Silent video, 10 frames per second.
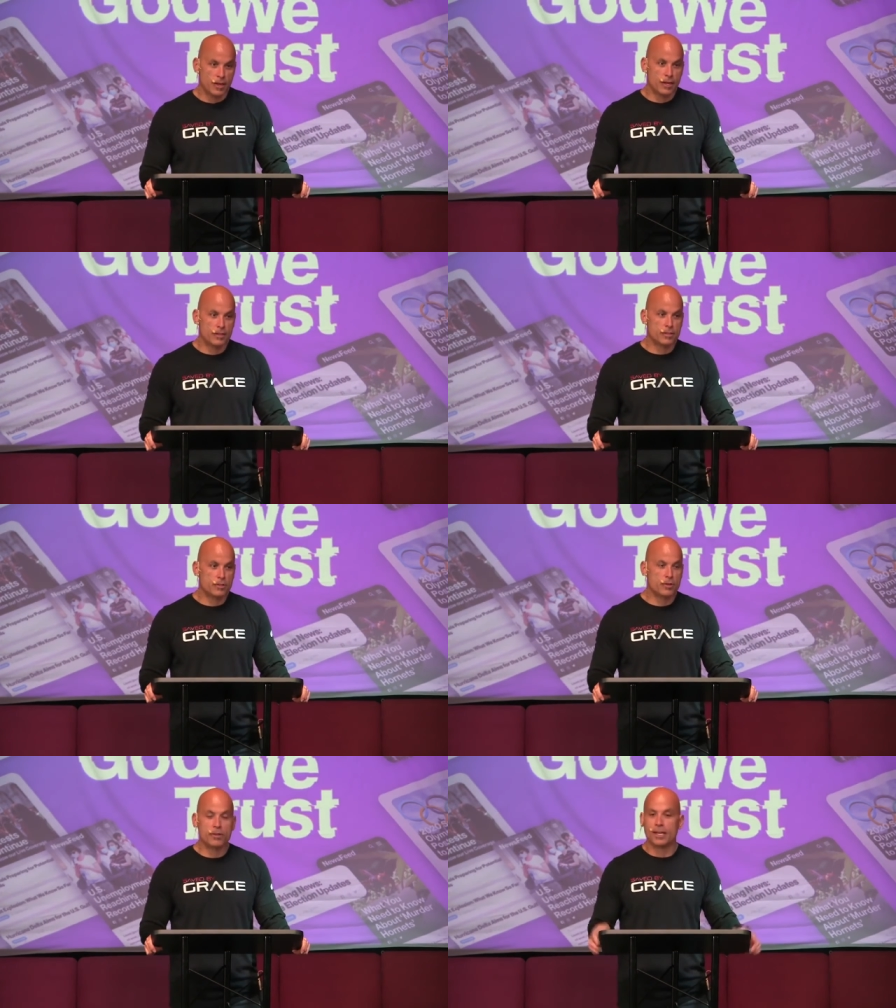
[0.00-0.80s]
It is the
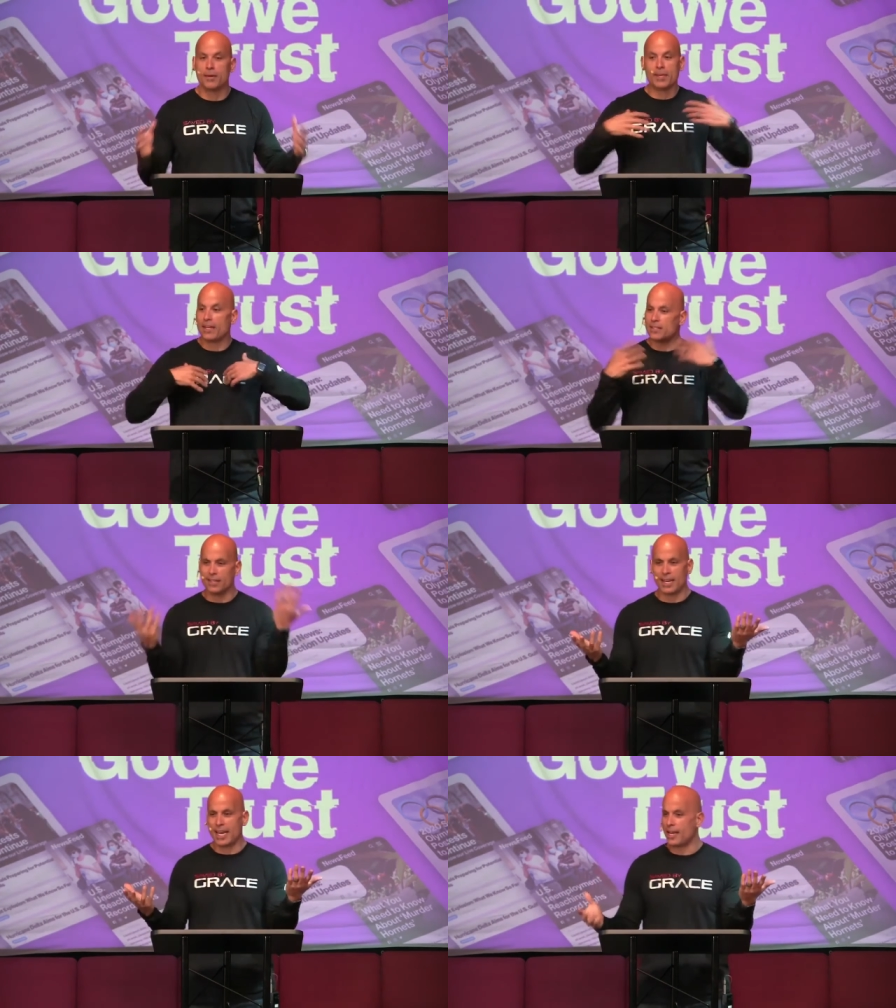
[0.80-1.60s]
truth. And I'm getting to
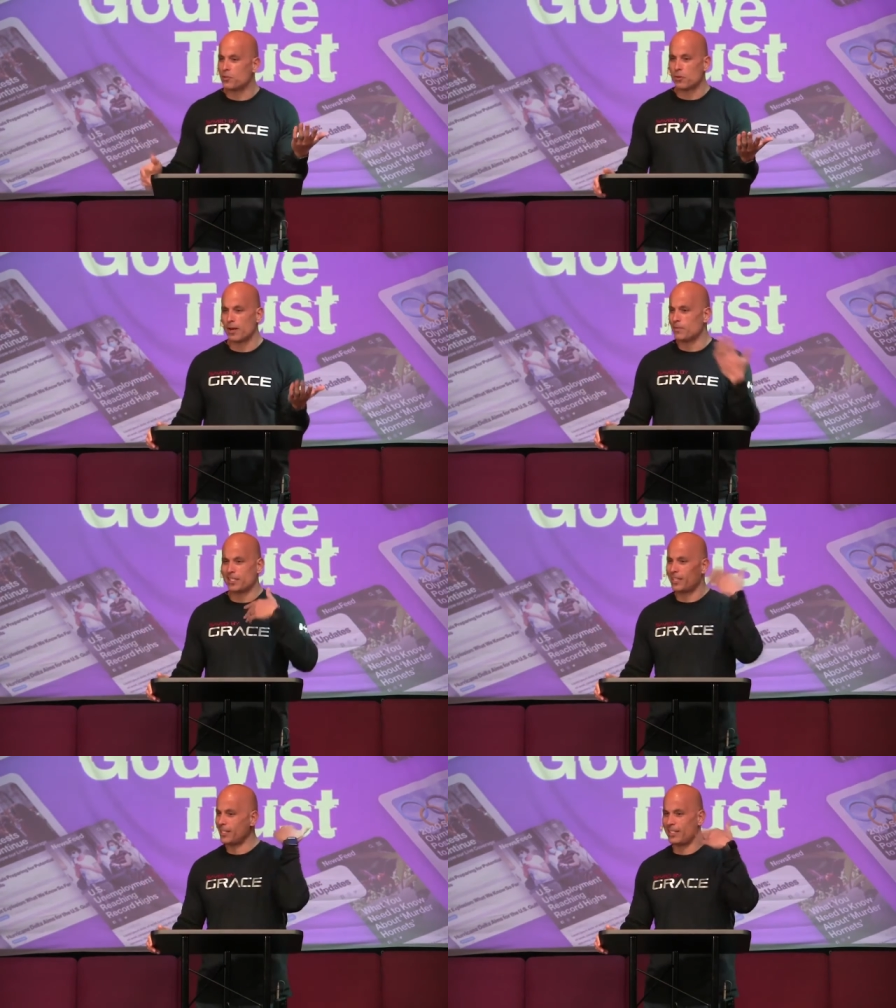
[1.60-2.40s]
the age where I'm
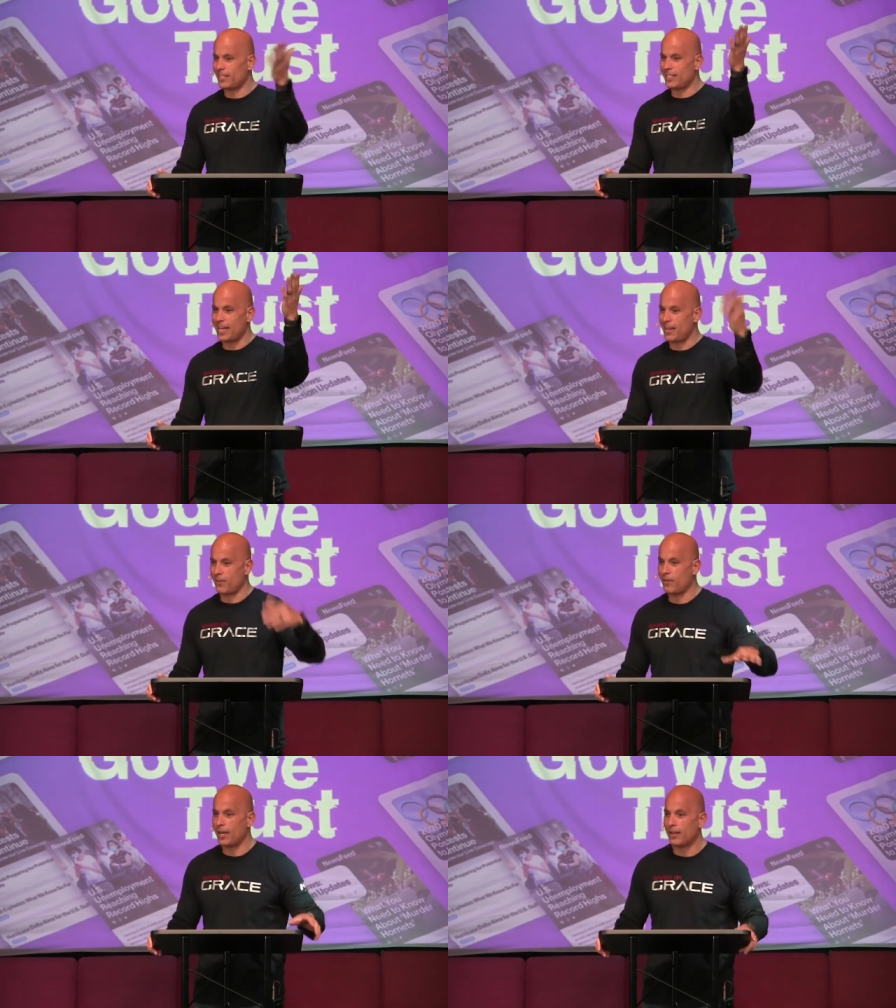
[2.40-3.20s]
just going to just say it,
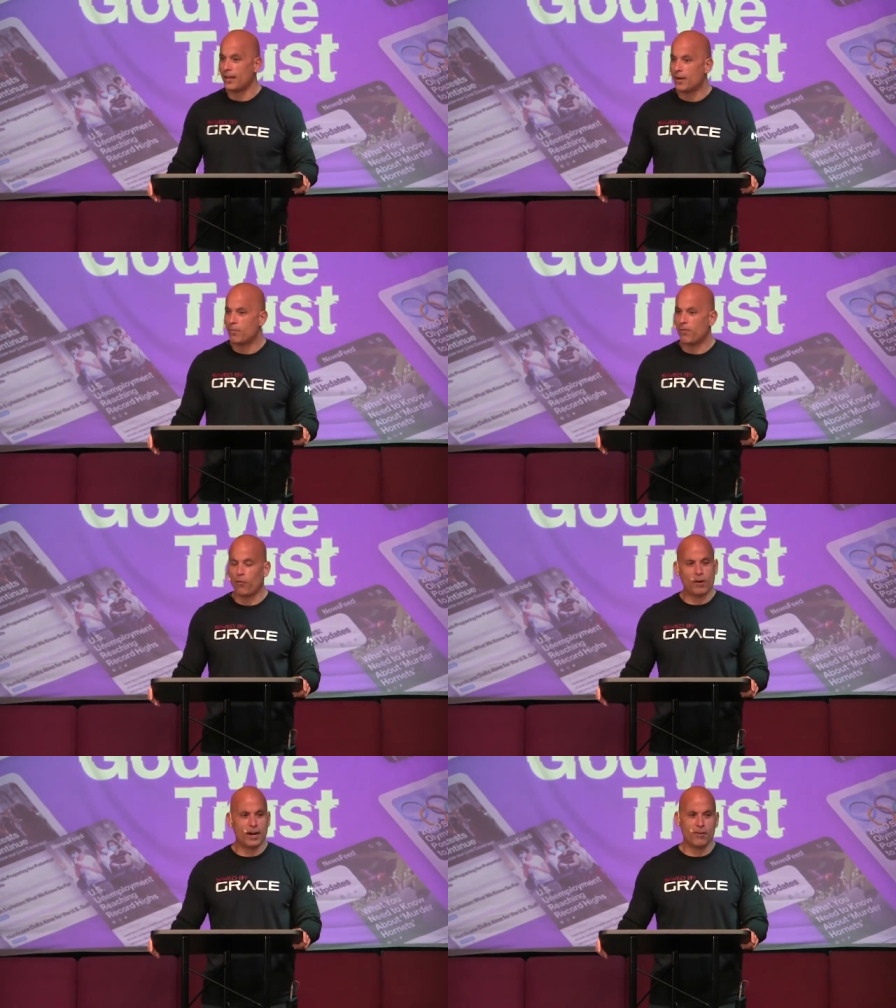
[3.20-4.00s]
right?
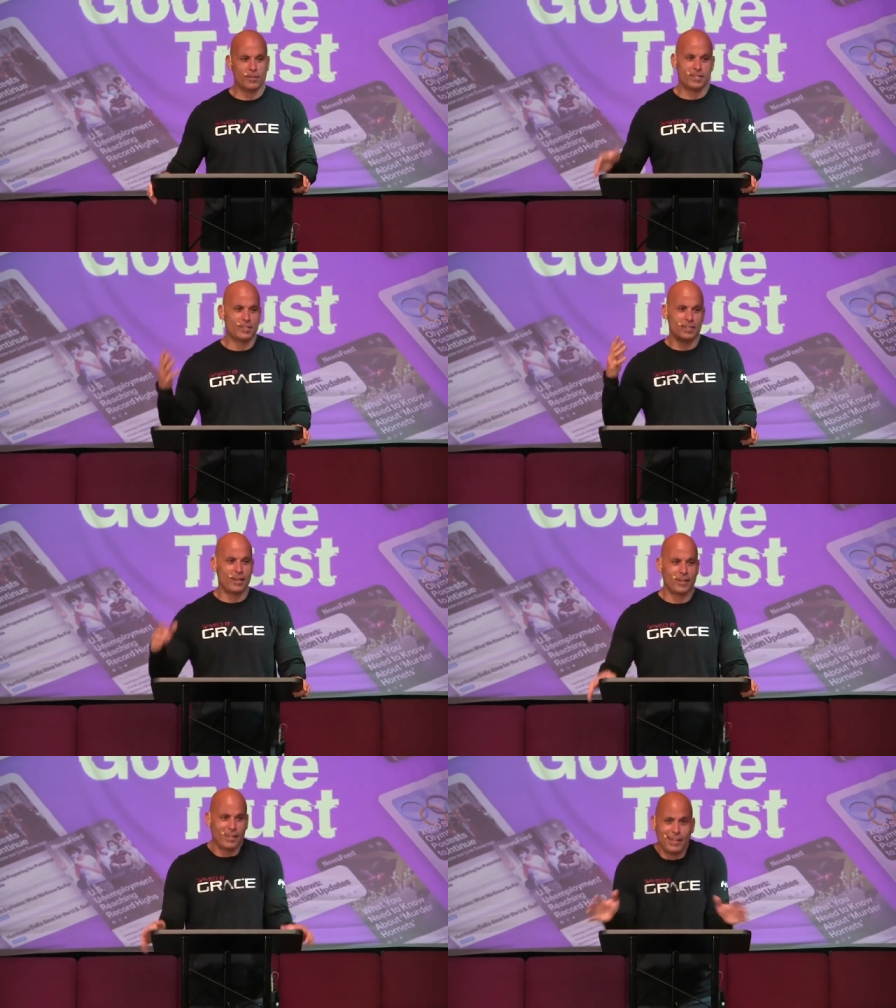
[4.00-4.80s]
Before I was just
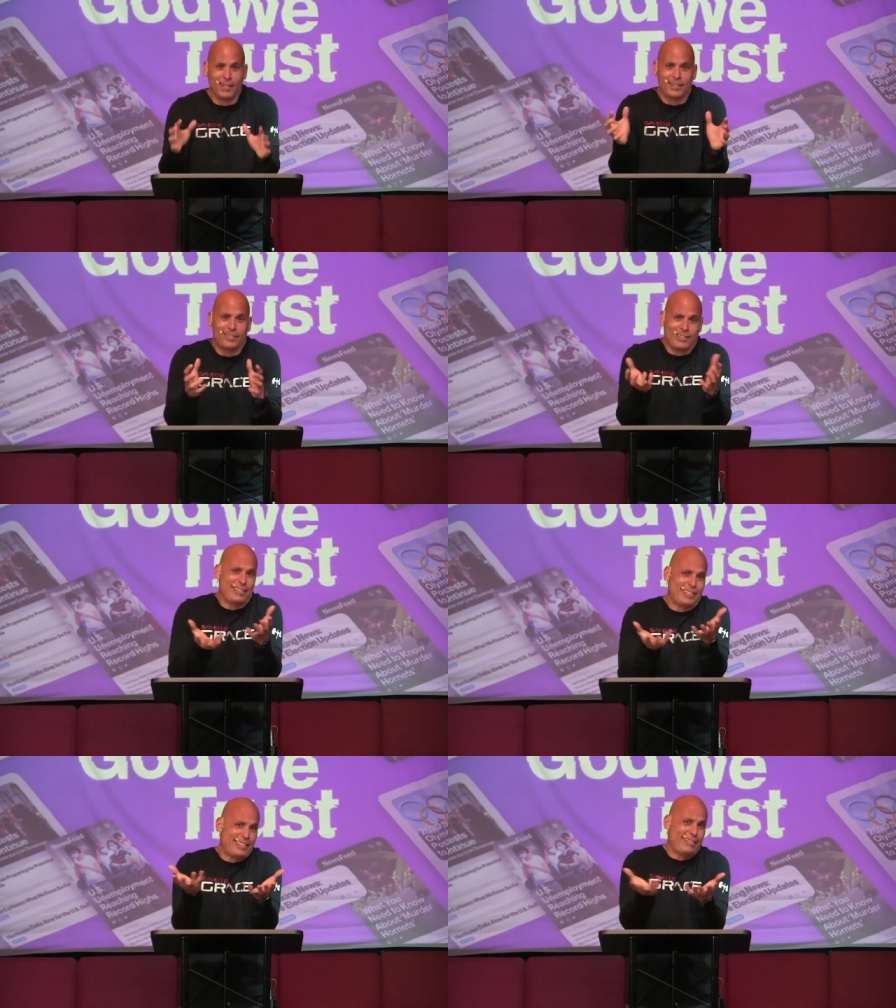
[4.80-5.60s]
like, hey,
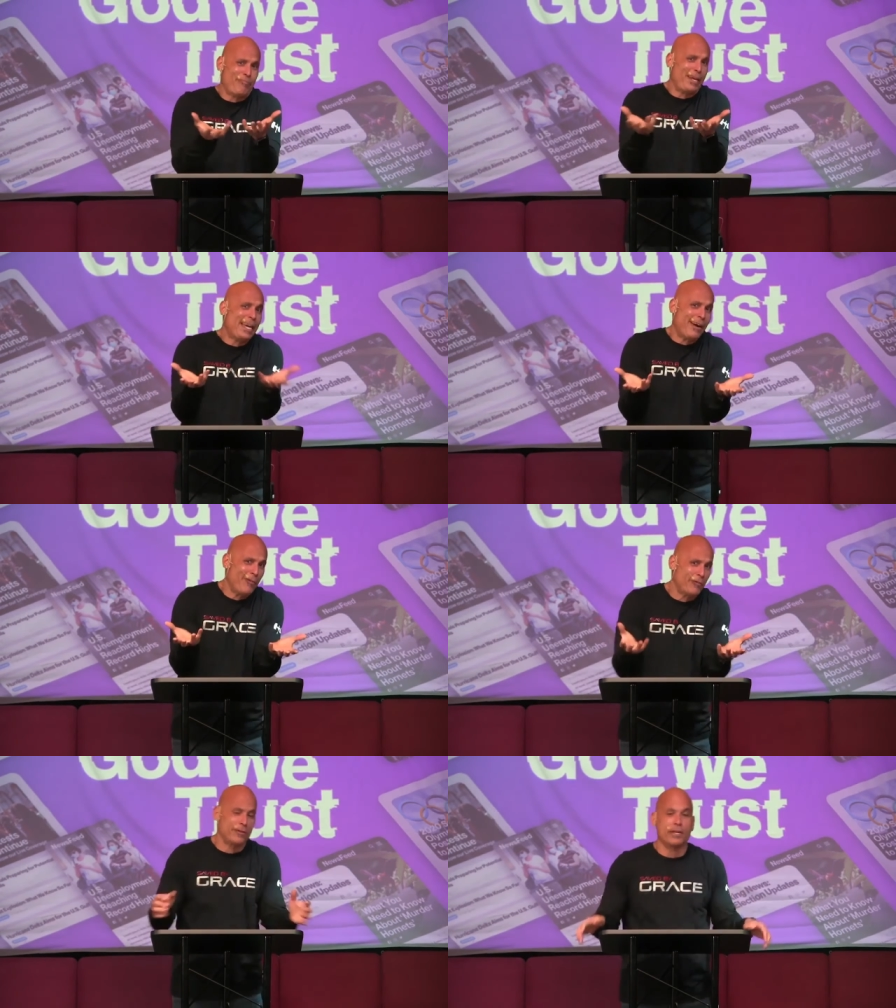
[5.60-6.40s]
be
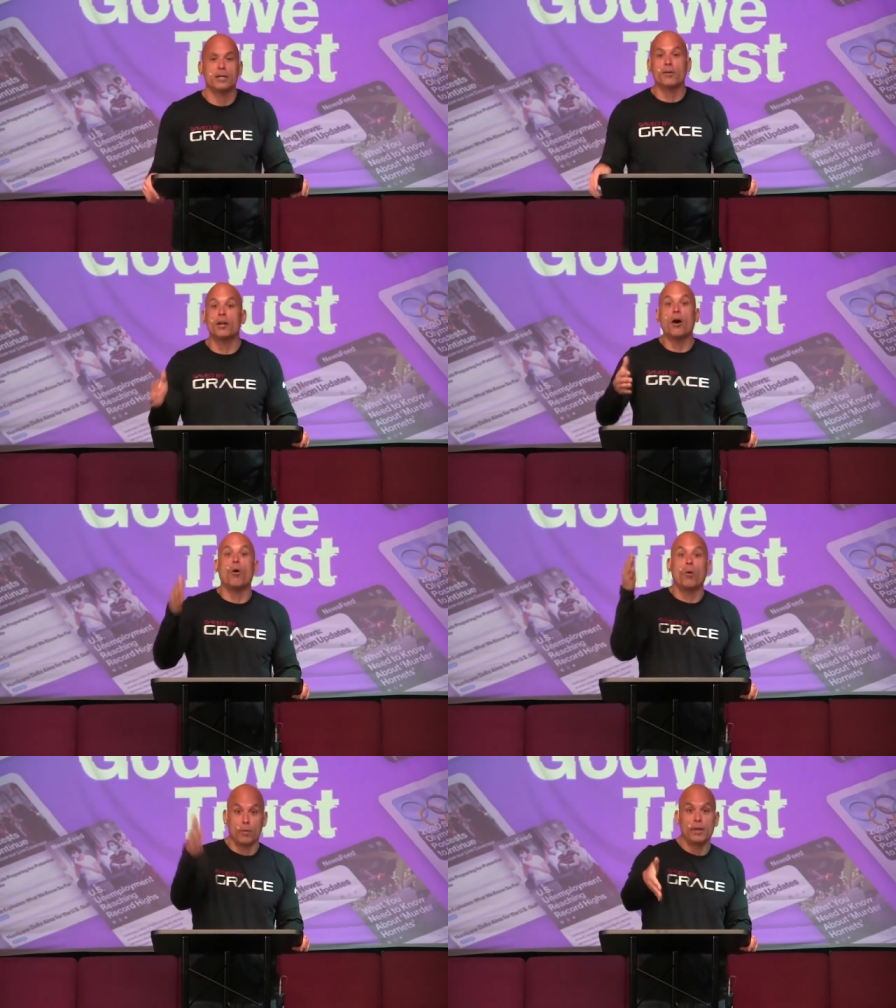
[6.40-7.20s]
careful. You know,
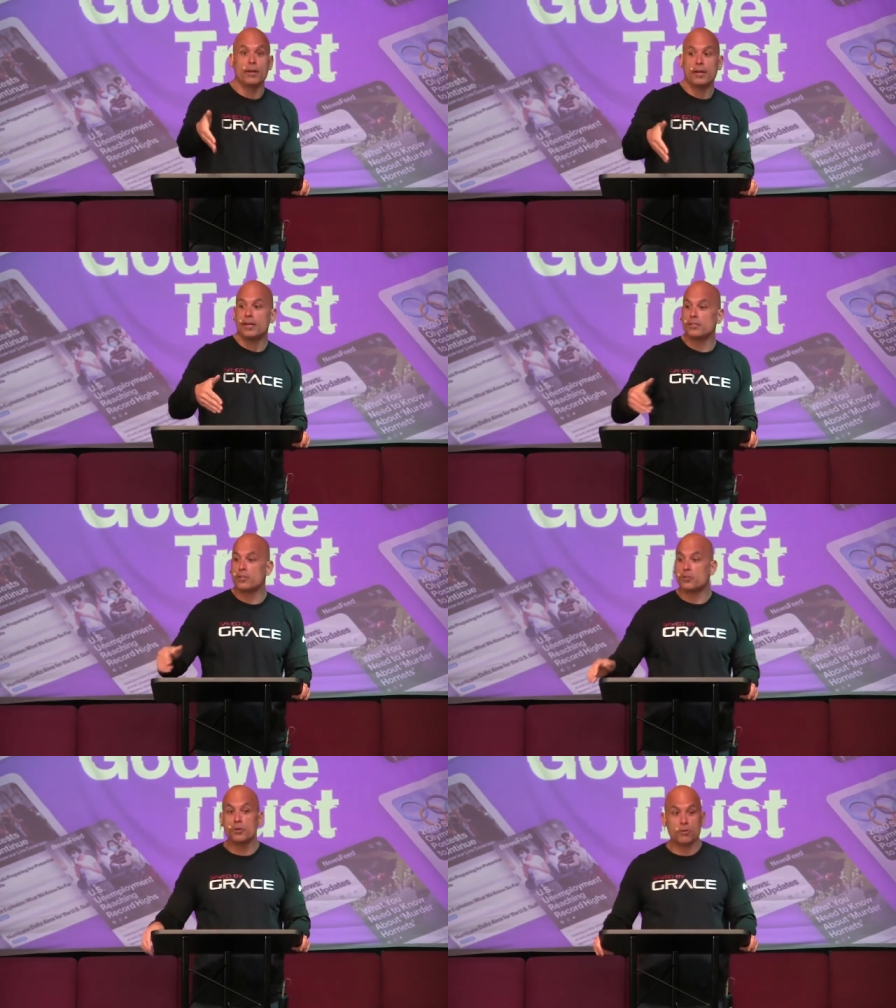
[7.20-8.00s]
no, it's the
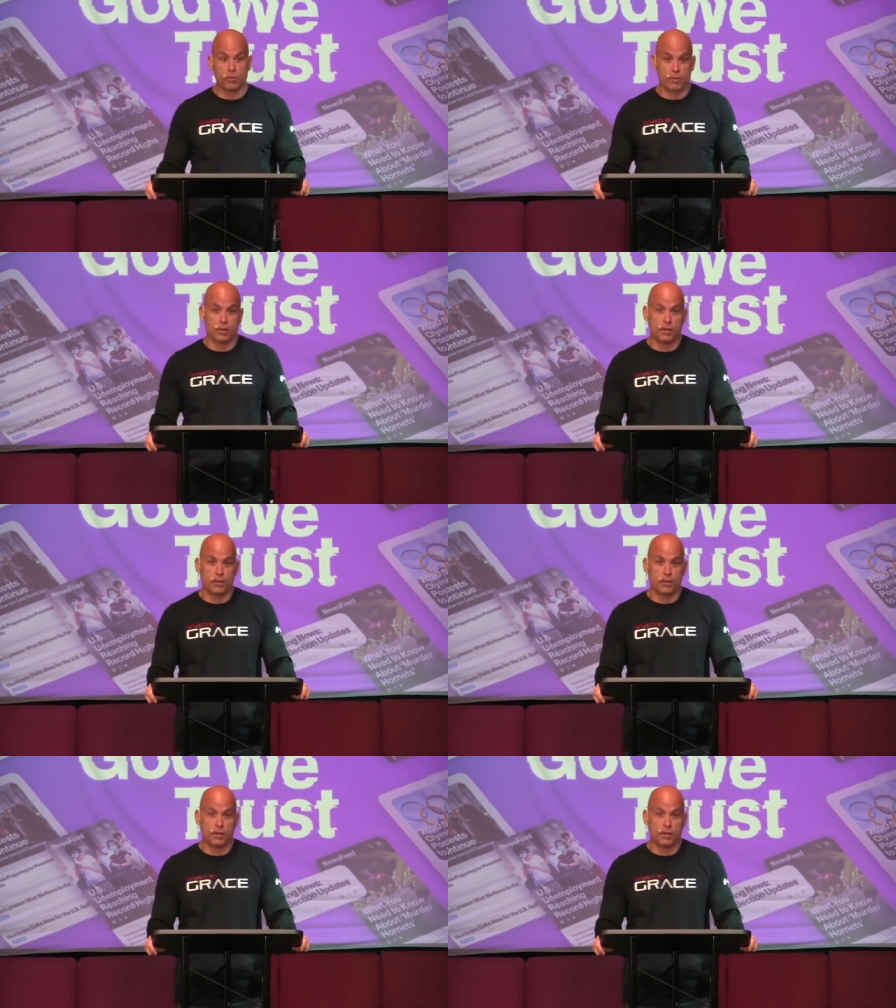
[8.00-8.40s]
truth.